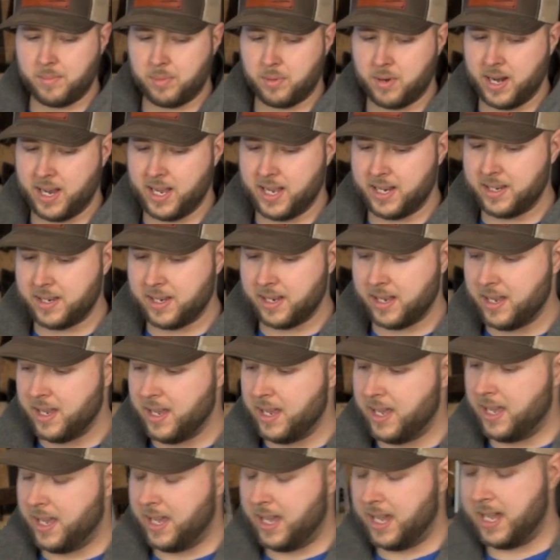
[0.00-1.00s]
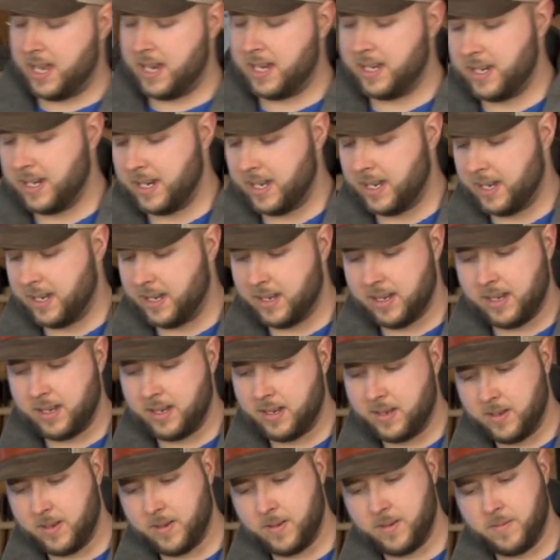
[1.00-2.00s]
brand and
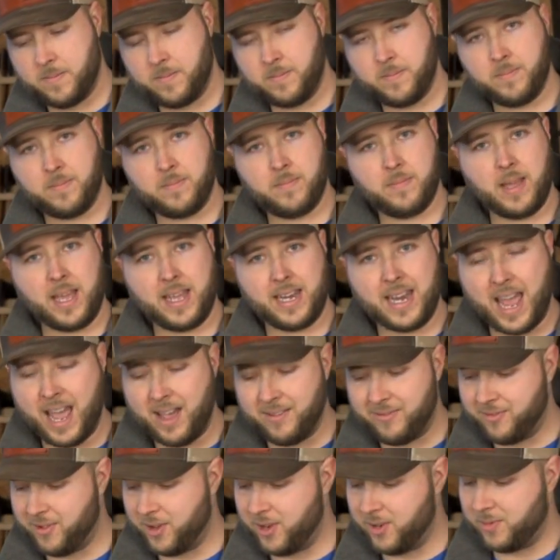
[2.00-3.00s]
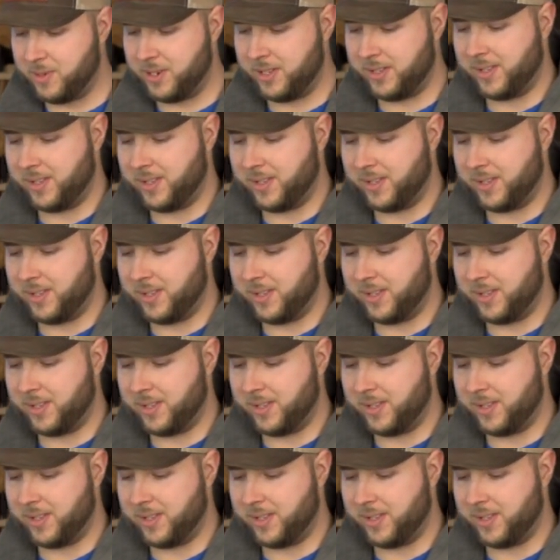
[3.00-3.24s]
have fun with